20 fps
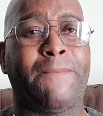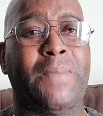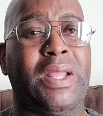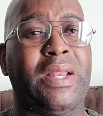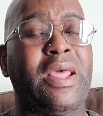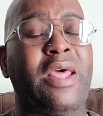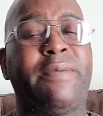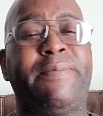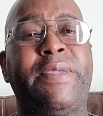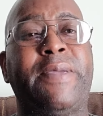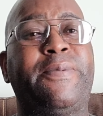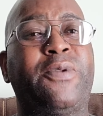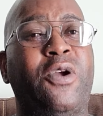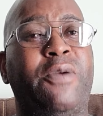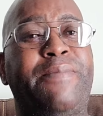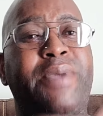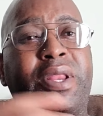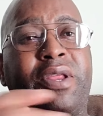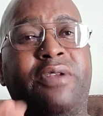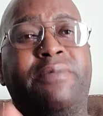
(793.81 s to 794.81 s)
A lot of people are
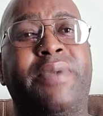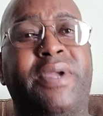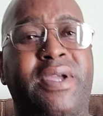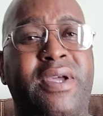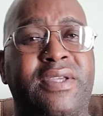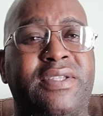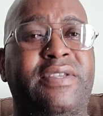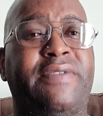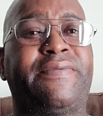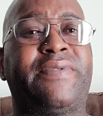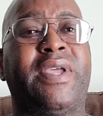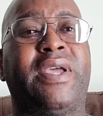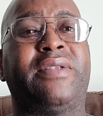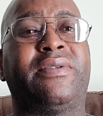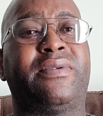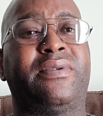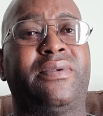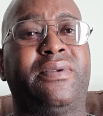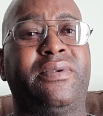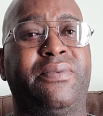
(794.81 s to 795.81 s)
bitter because of that
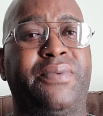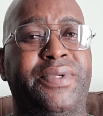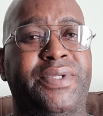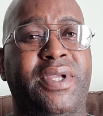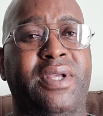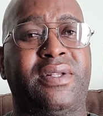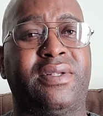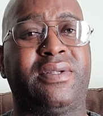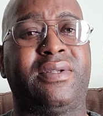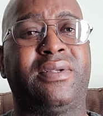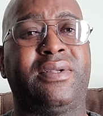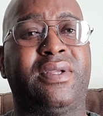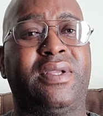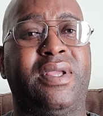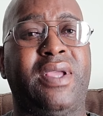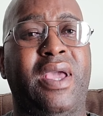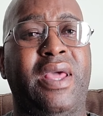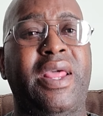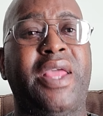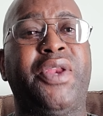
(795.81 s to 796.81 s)
result.
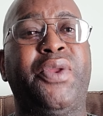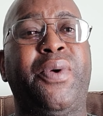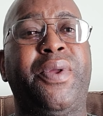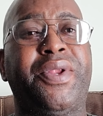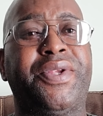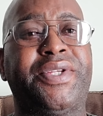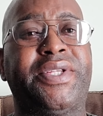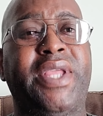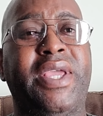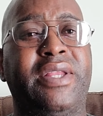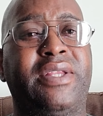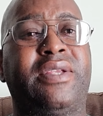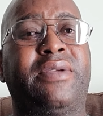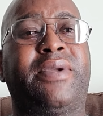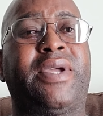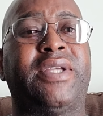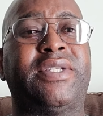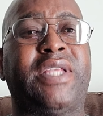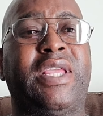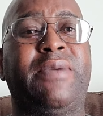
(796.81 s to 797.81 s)
And I don't understand,
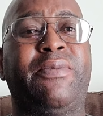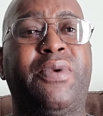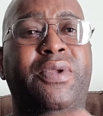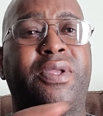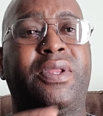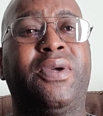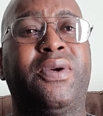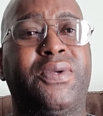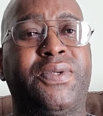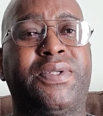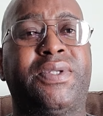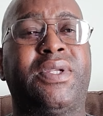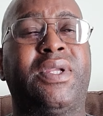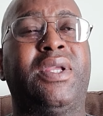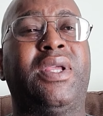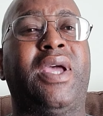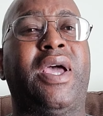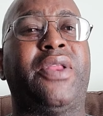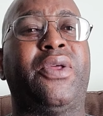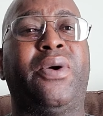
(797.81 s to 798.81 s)
because I am one of those.
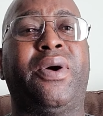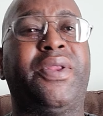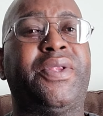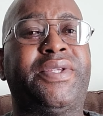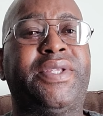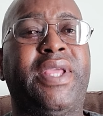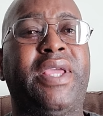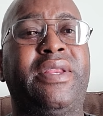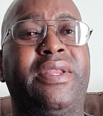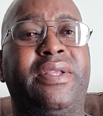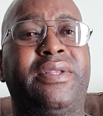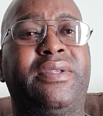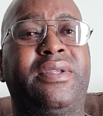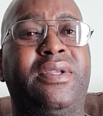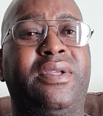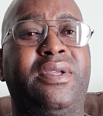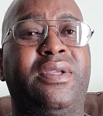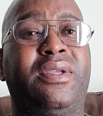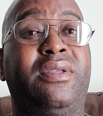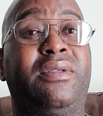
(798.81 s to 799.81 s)
I don't understand it.
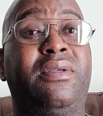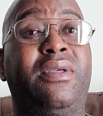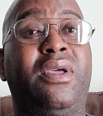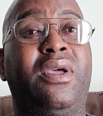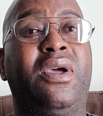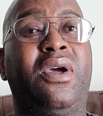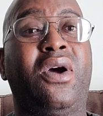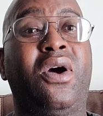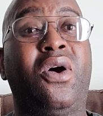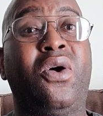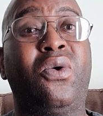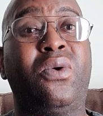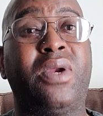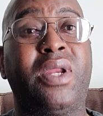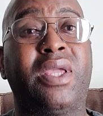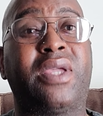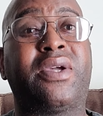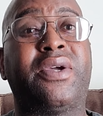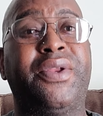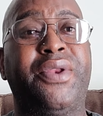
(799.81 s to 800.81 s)

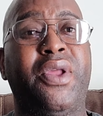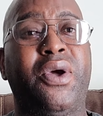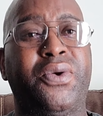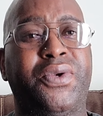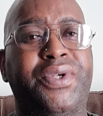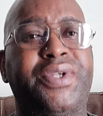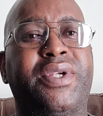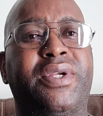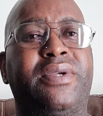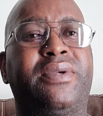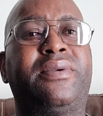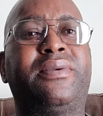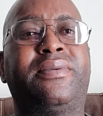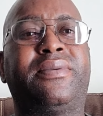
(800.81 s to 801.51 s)
Holy Kenosha.